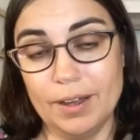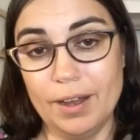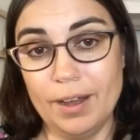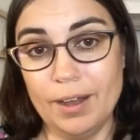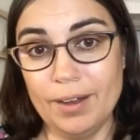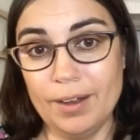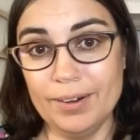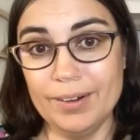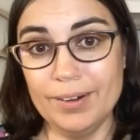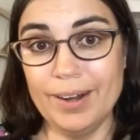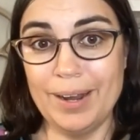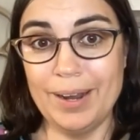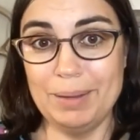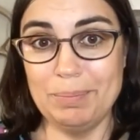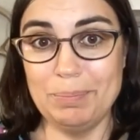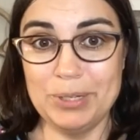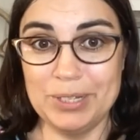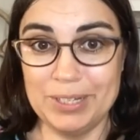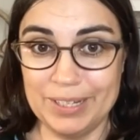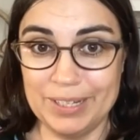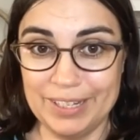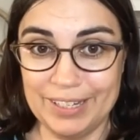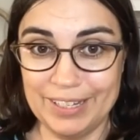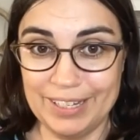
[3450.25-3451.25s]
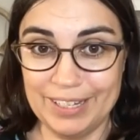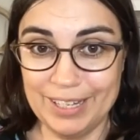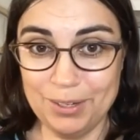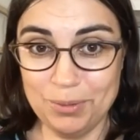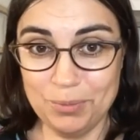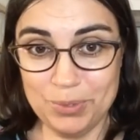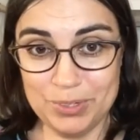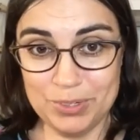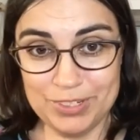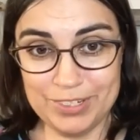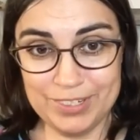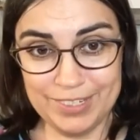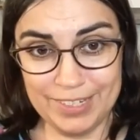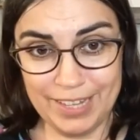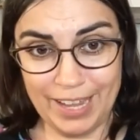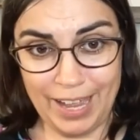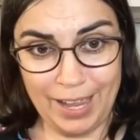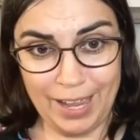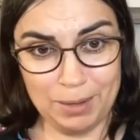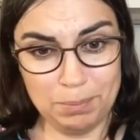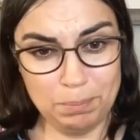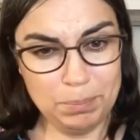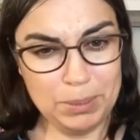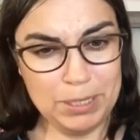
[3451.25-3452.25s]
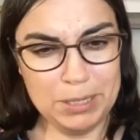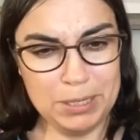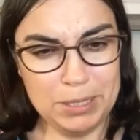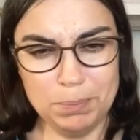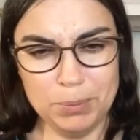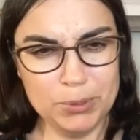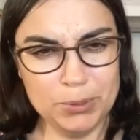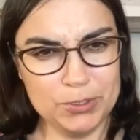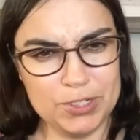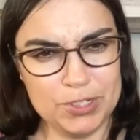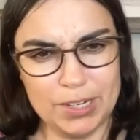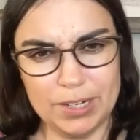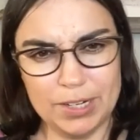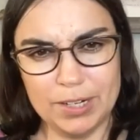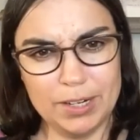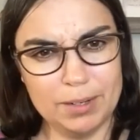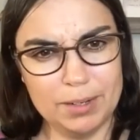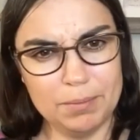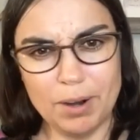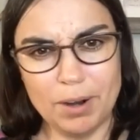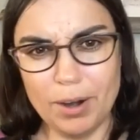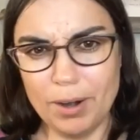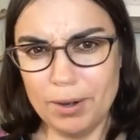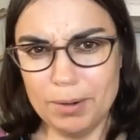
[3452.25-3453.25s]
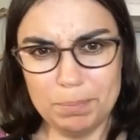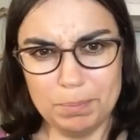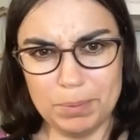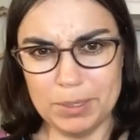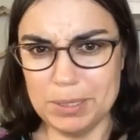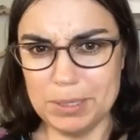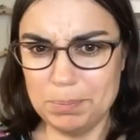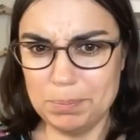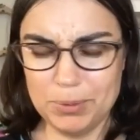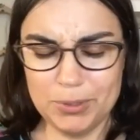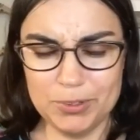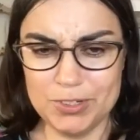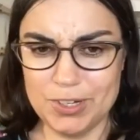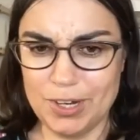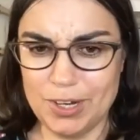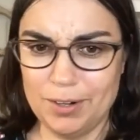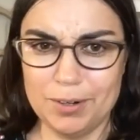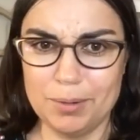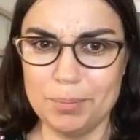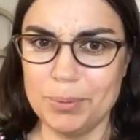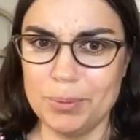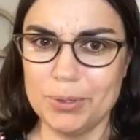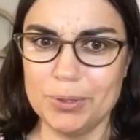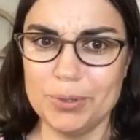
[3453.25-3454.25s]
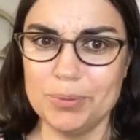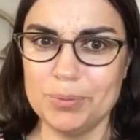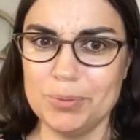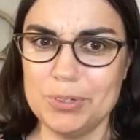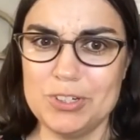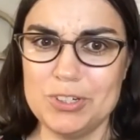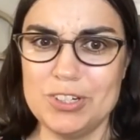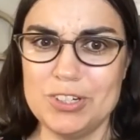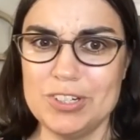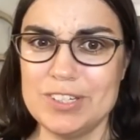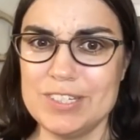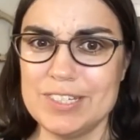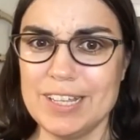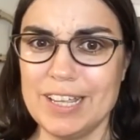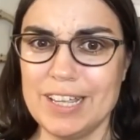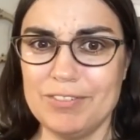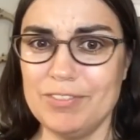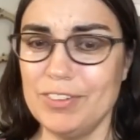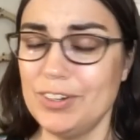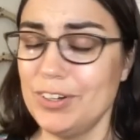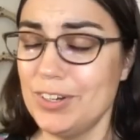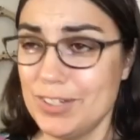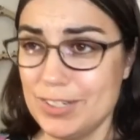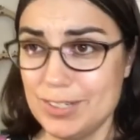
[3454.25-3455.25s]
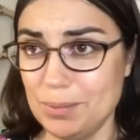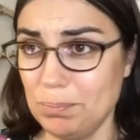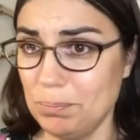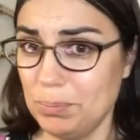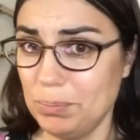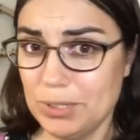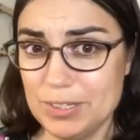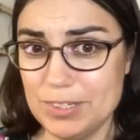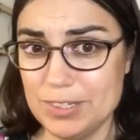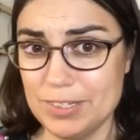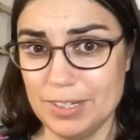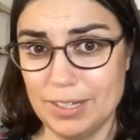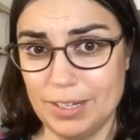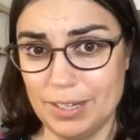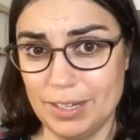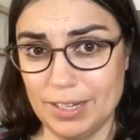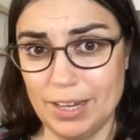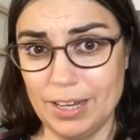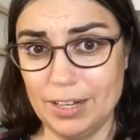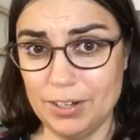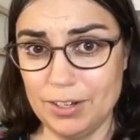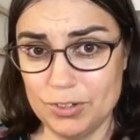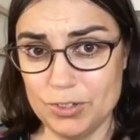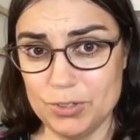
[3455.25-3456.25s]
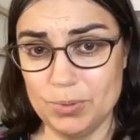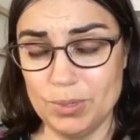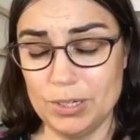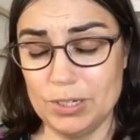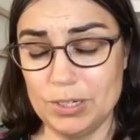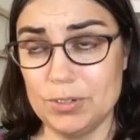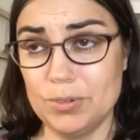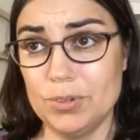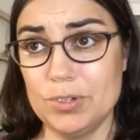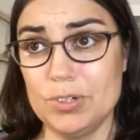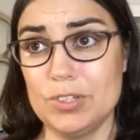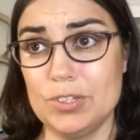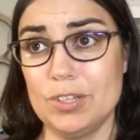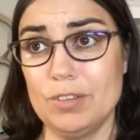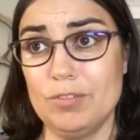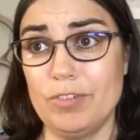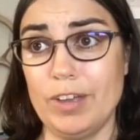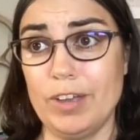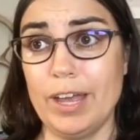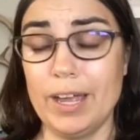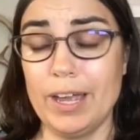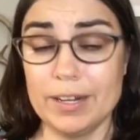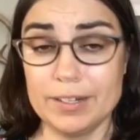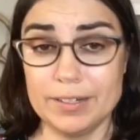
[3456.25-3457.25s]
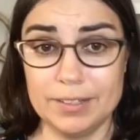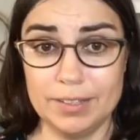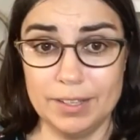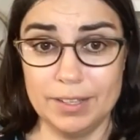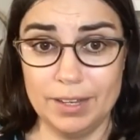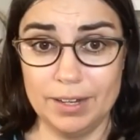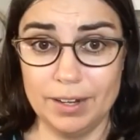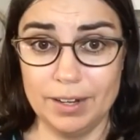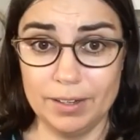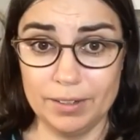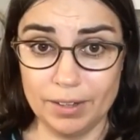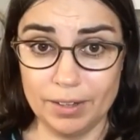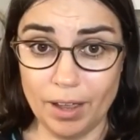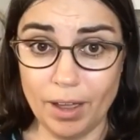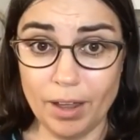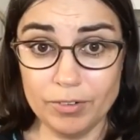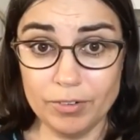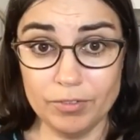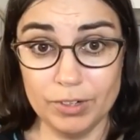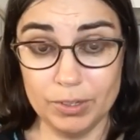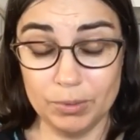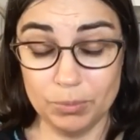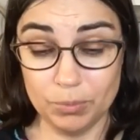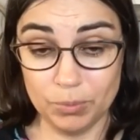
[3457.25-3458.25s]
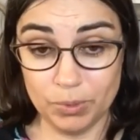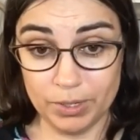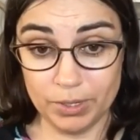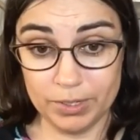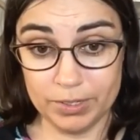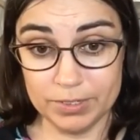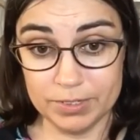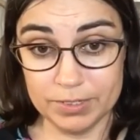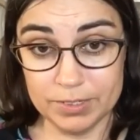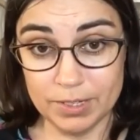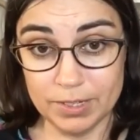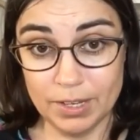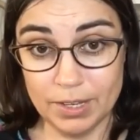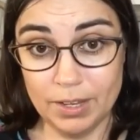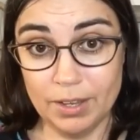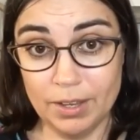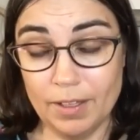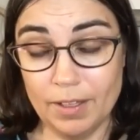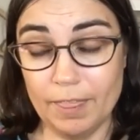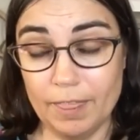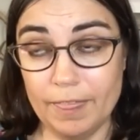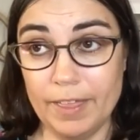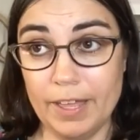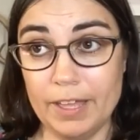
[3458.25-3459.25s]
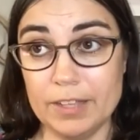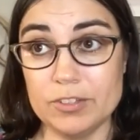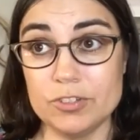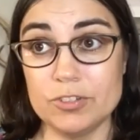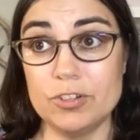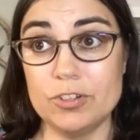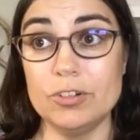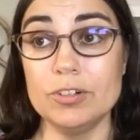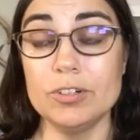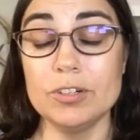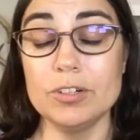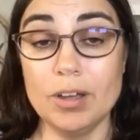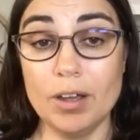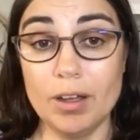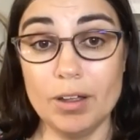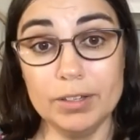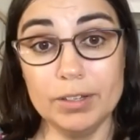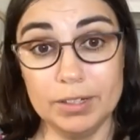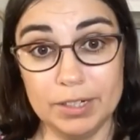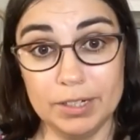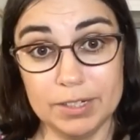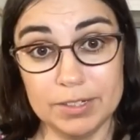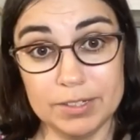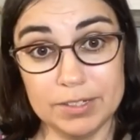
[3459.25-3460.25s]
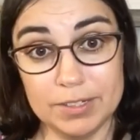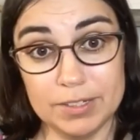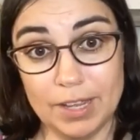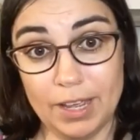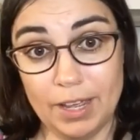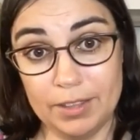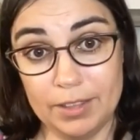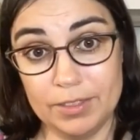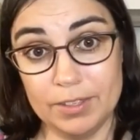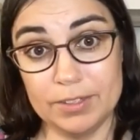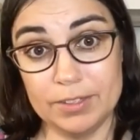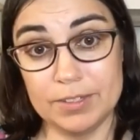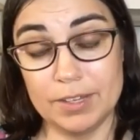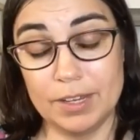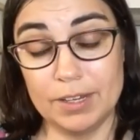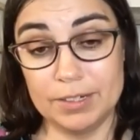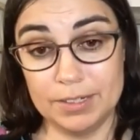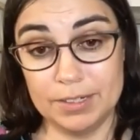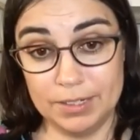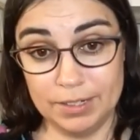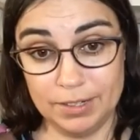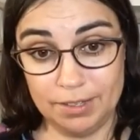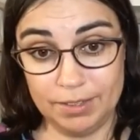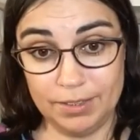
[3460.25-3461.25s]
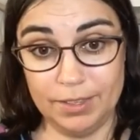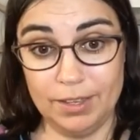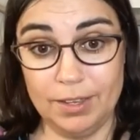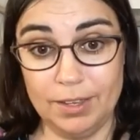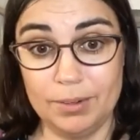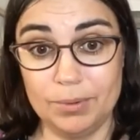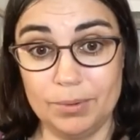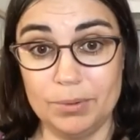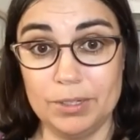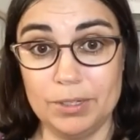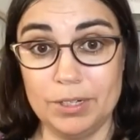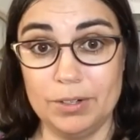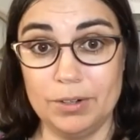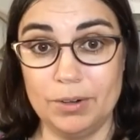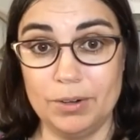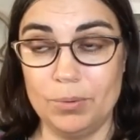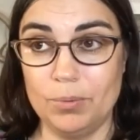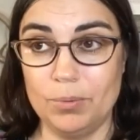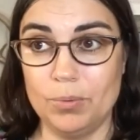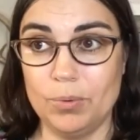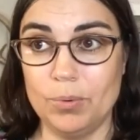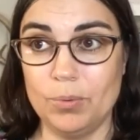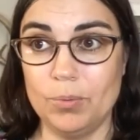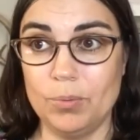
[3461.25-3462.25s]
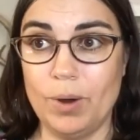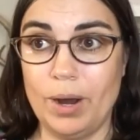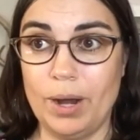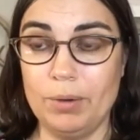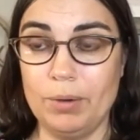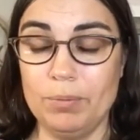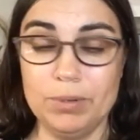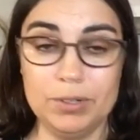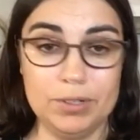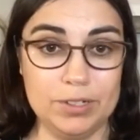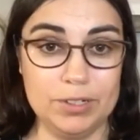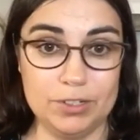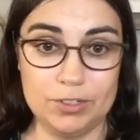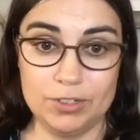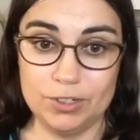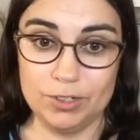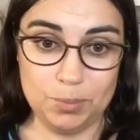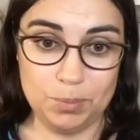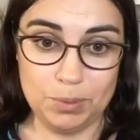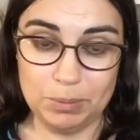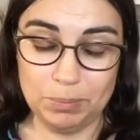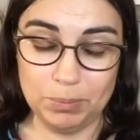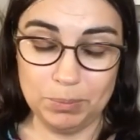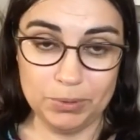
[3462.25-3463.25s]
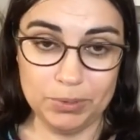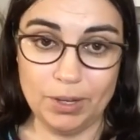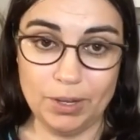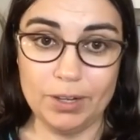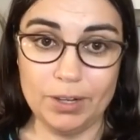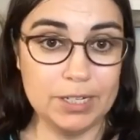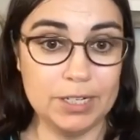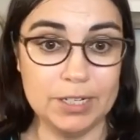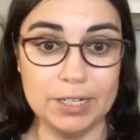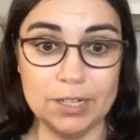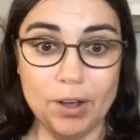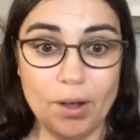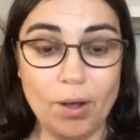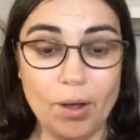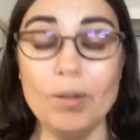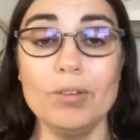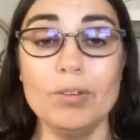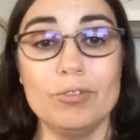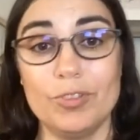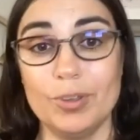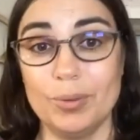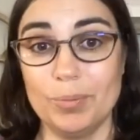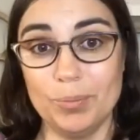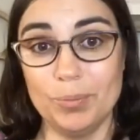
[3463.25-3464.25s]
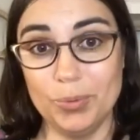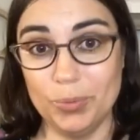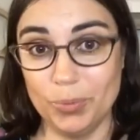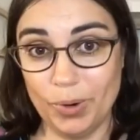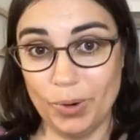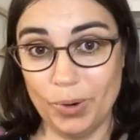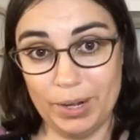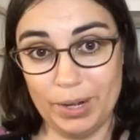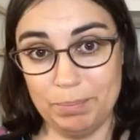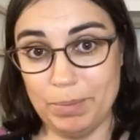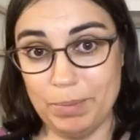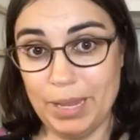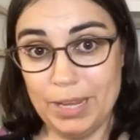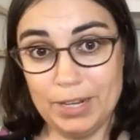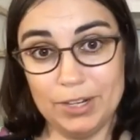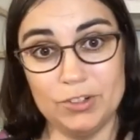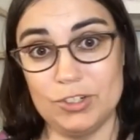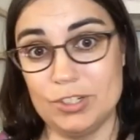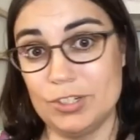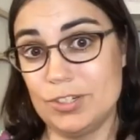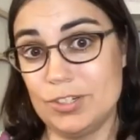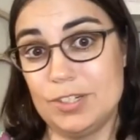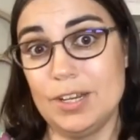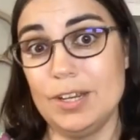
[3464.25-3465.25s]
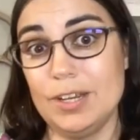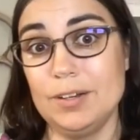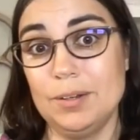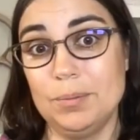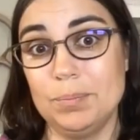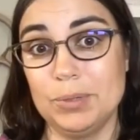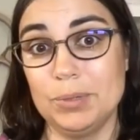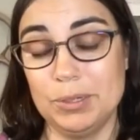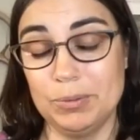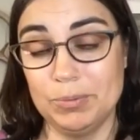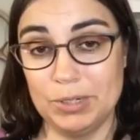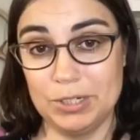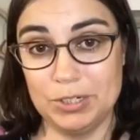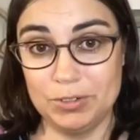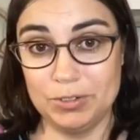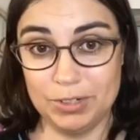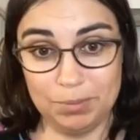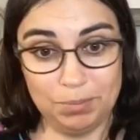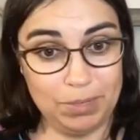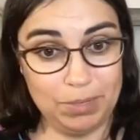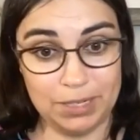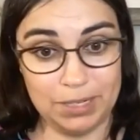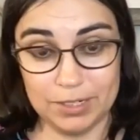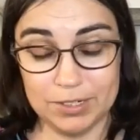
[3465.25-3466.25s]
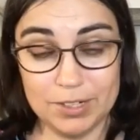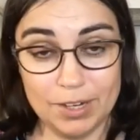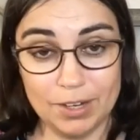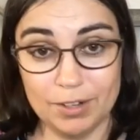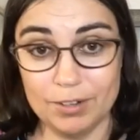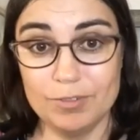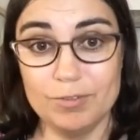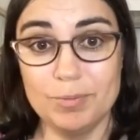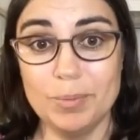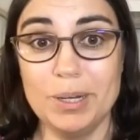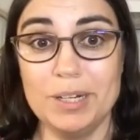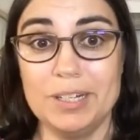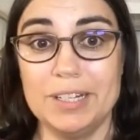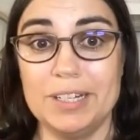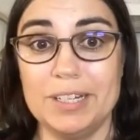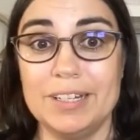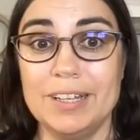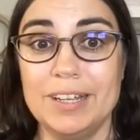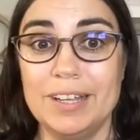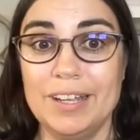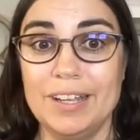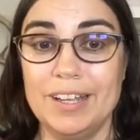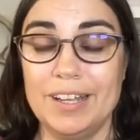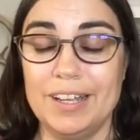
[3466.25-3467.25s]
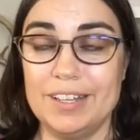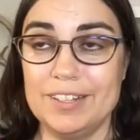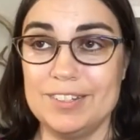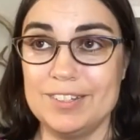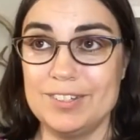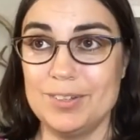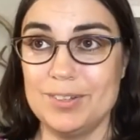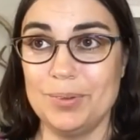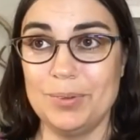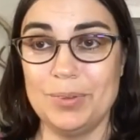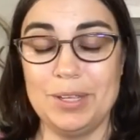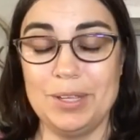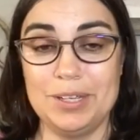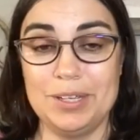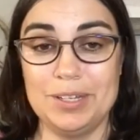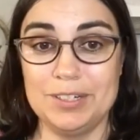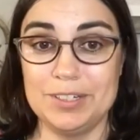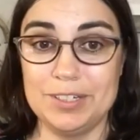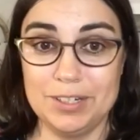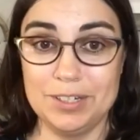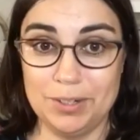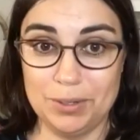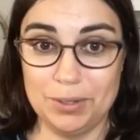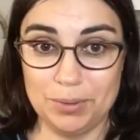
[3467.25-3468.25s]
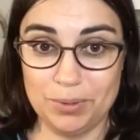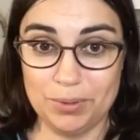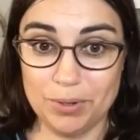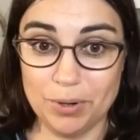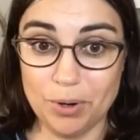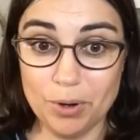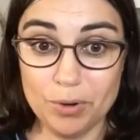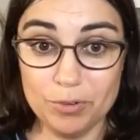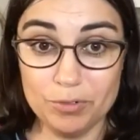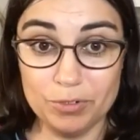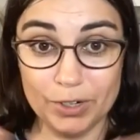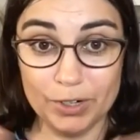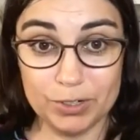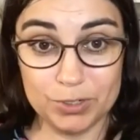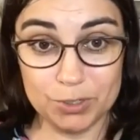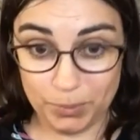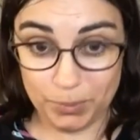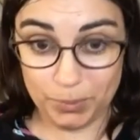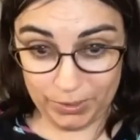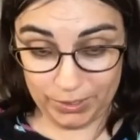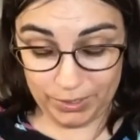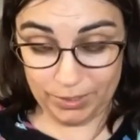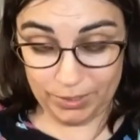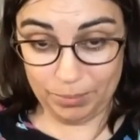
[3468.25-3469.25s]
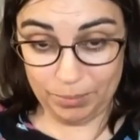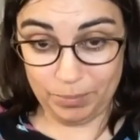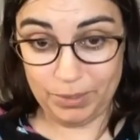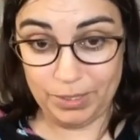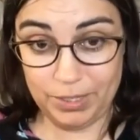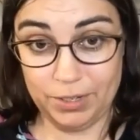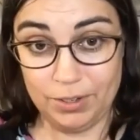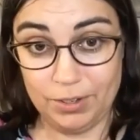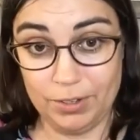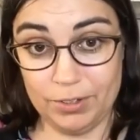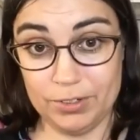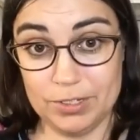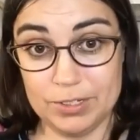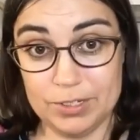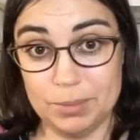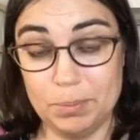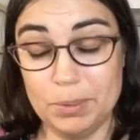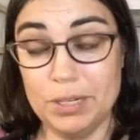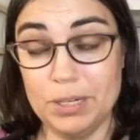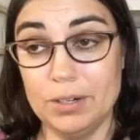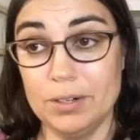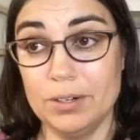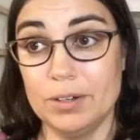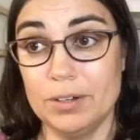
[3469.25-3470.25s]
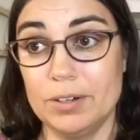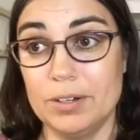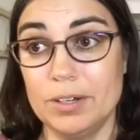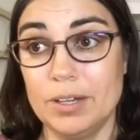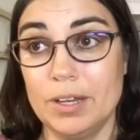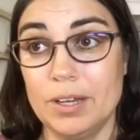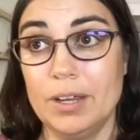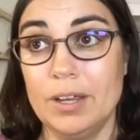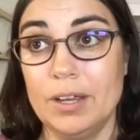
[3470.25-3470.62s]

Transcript: RIP, it was sad. People did it. Aren't people terrible? Which is like very simplistic and also ignores the fact that a lot of it was that certain colonists had this idea that, you know, well, why were indigenous people not eating all of them? Why manage sustainably when you can make a ton of money? And so they, you know, overexploited them and they all disappeared.